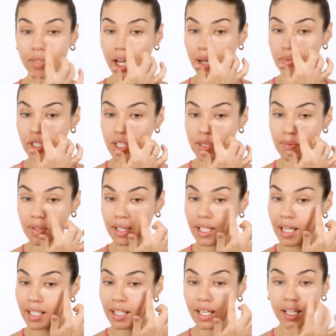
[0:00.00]
I'm just
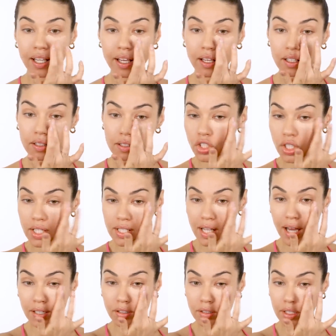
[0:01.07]
blending it just
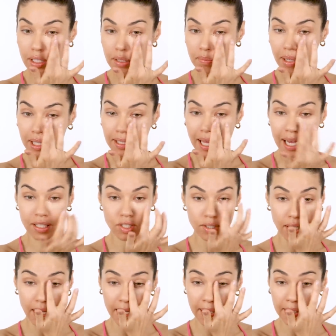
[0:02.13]
underneath my lash
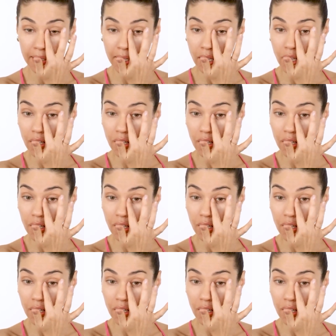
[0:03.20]
line